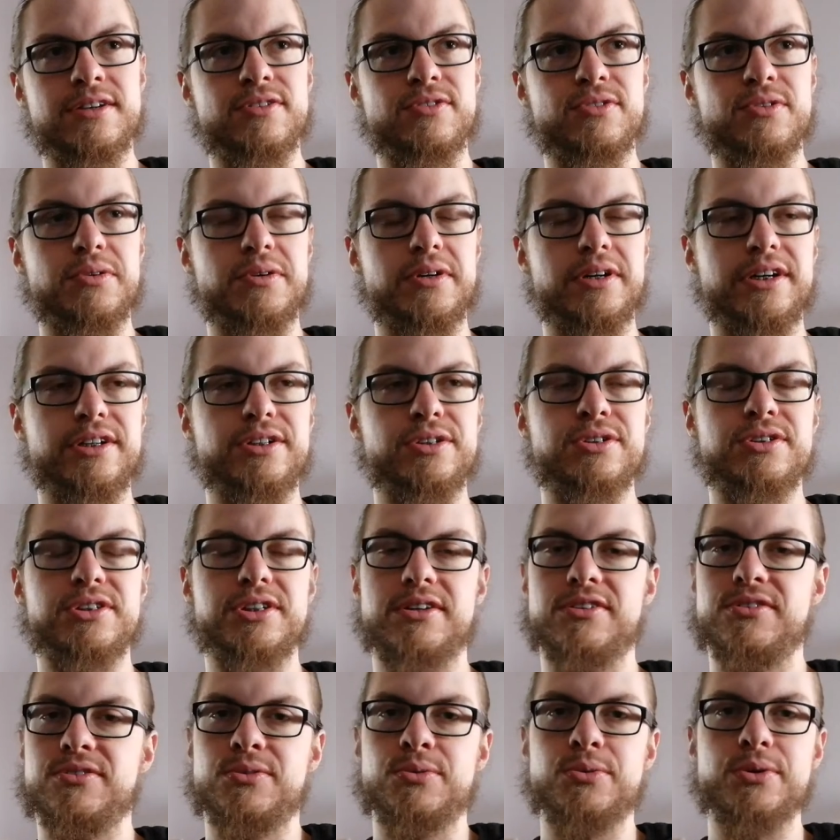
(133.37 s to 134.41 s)
So I
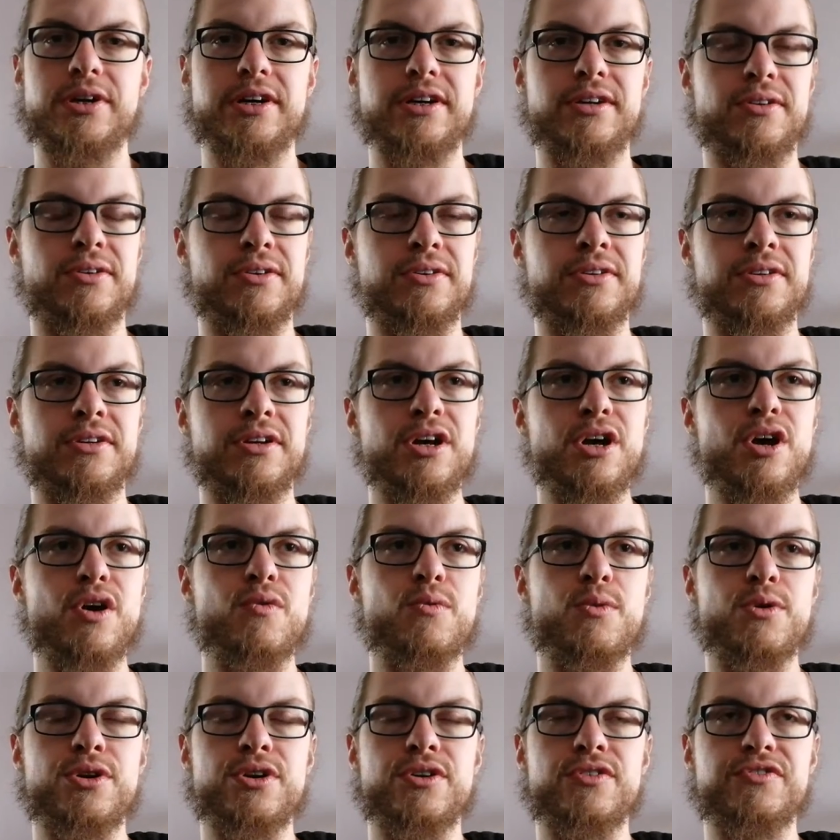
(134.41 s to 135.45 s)
just took it on
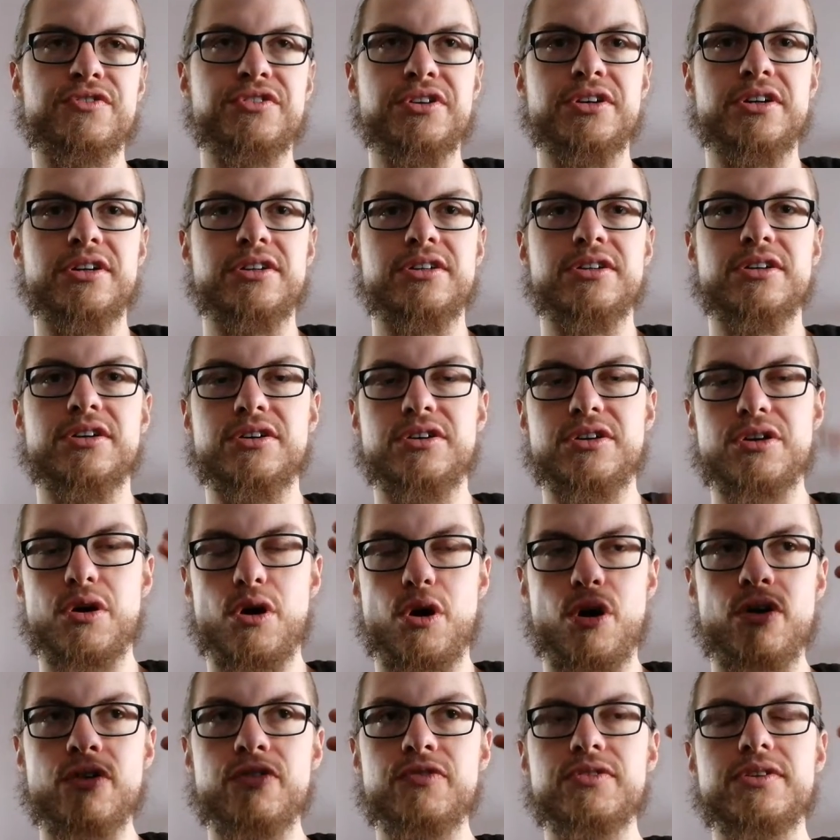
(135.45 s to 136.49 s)
one of the
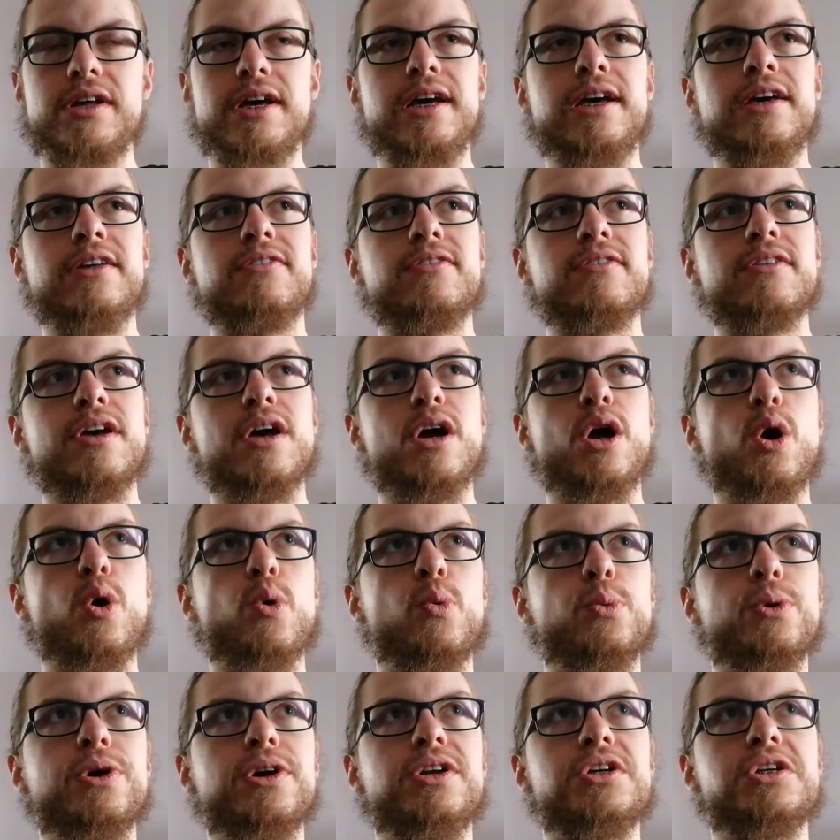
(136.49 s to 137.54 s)
off days,
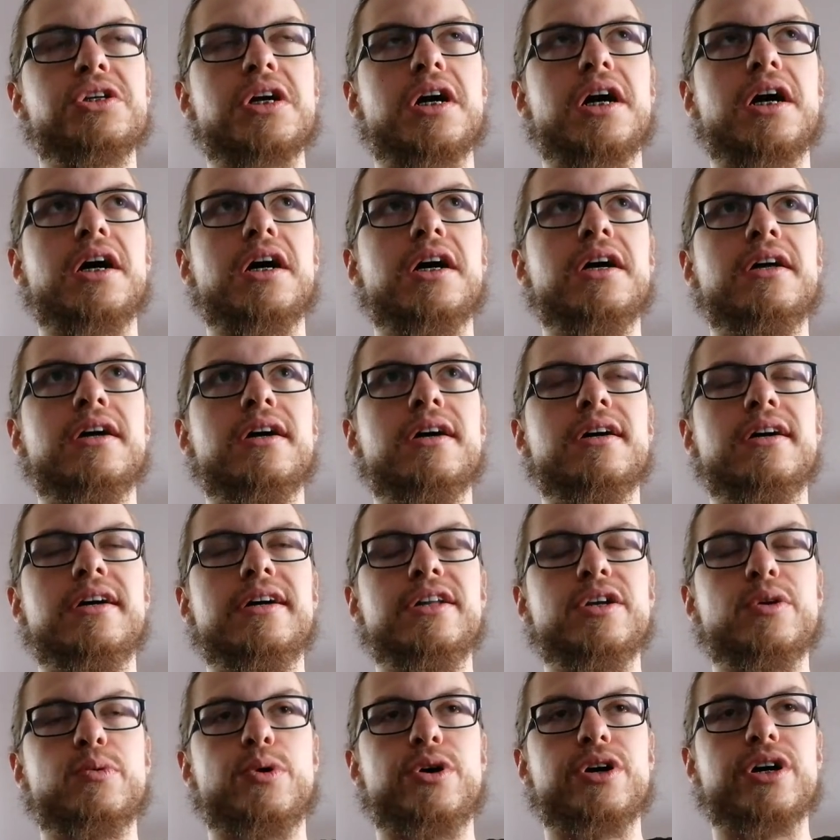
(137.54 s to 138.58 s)
which
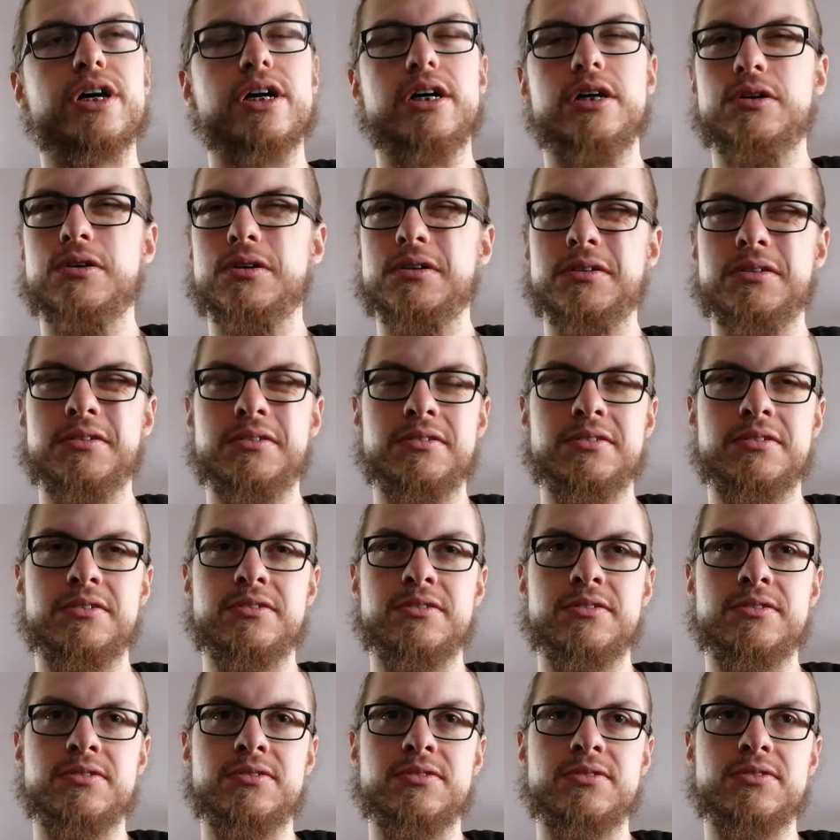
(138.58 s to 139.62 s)
in a workout
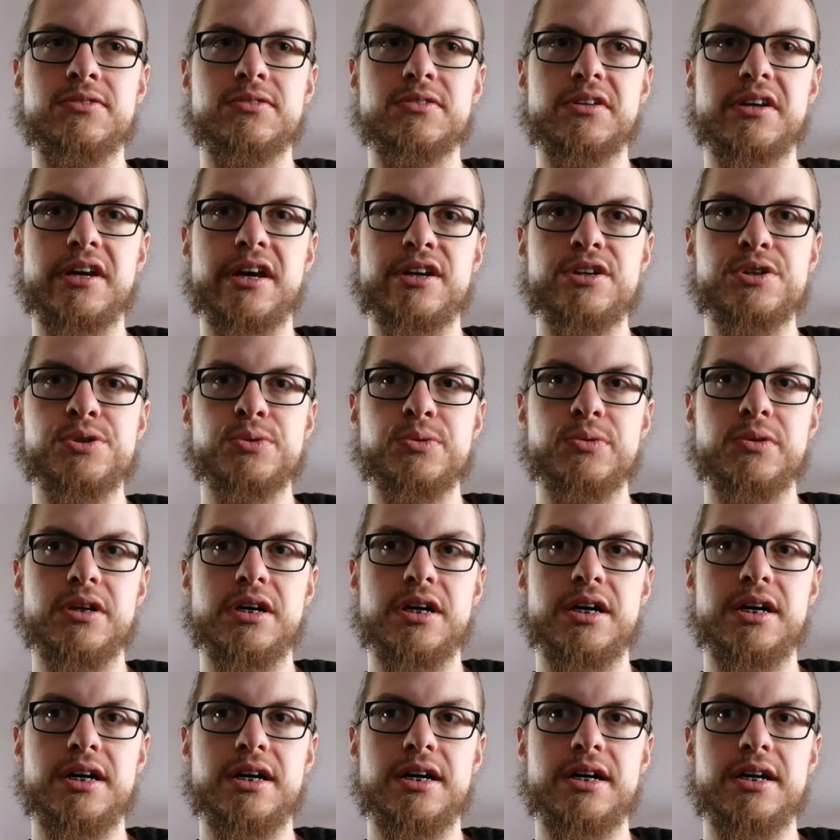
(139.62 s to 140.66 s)
schedule
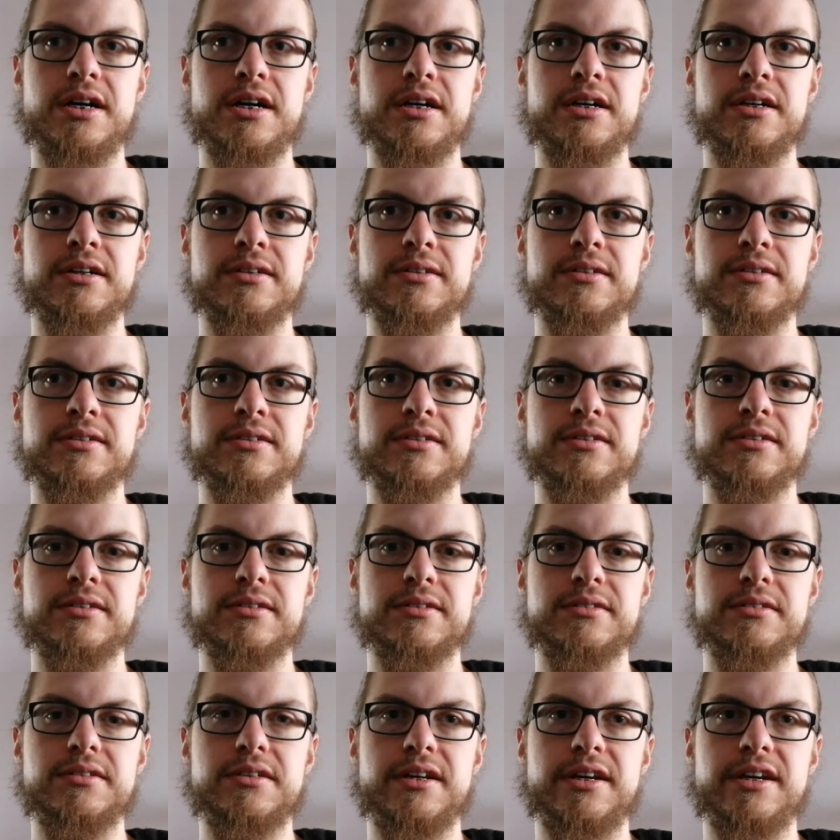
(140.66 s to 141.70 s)
are
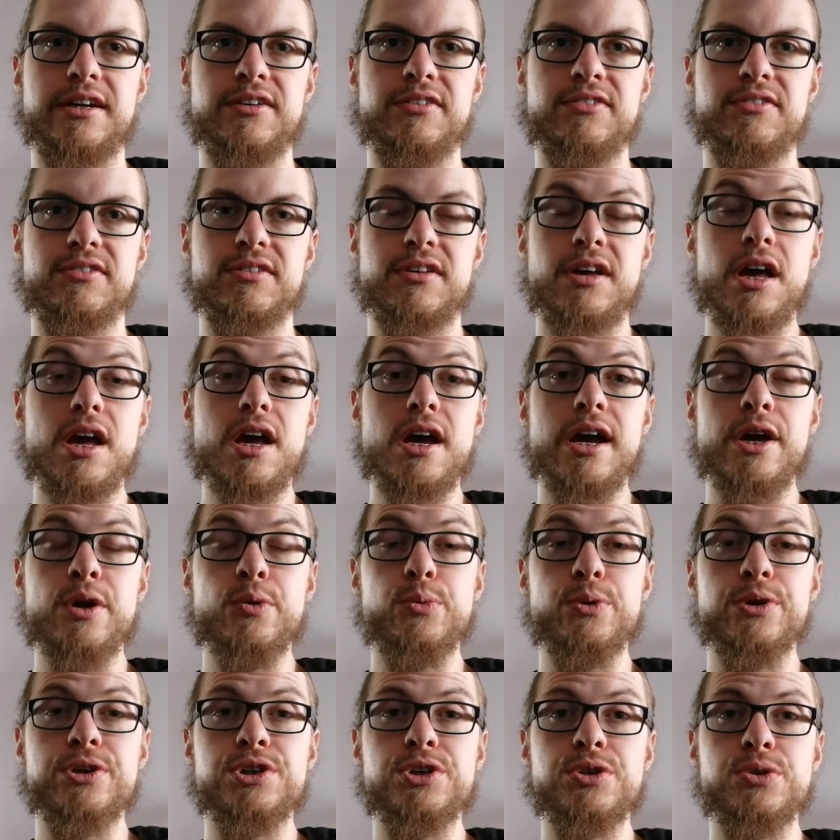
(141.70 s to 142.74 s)
days
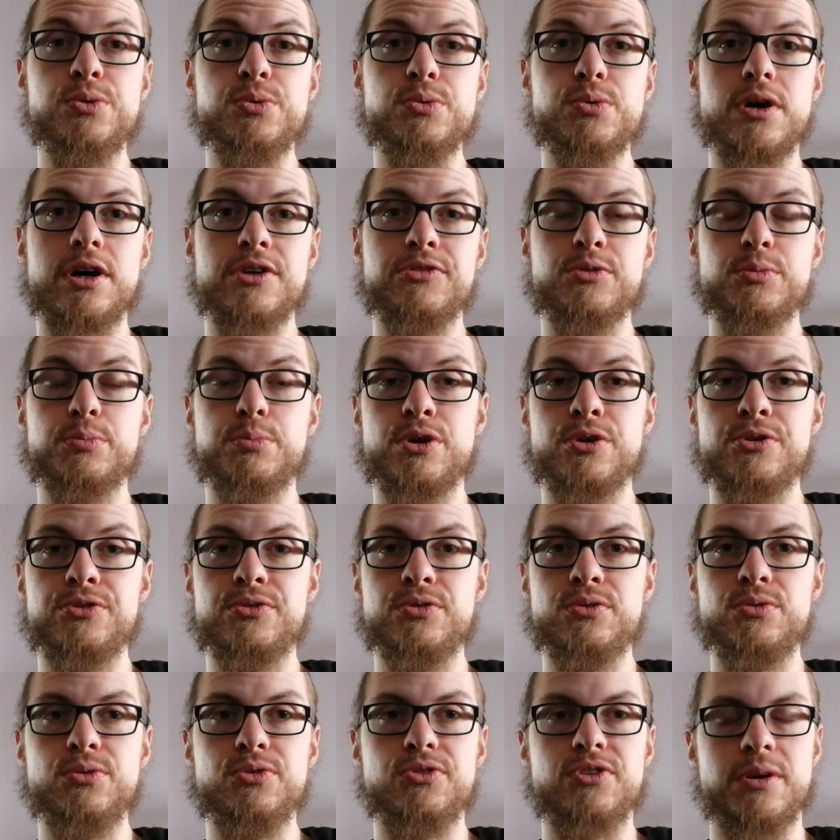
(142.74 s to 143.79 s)
in which you are supposed
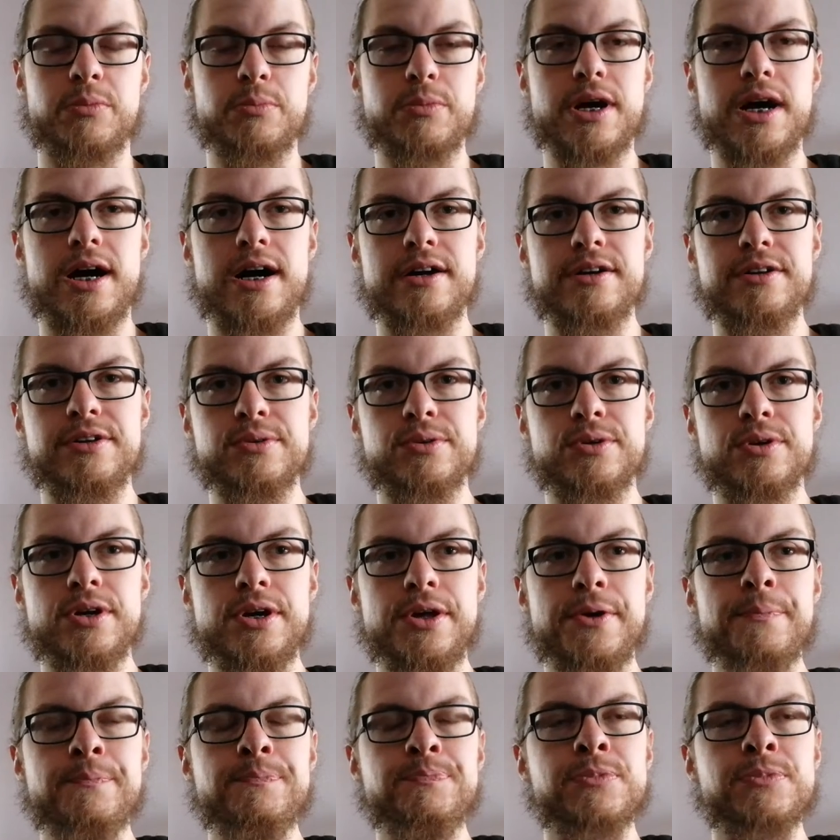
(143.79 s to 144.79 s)
to do some cardio.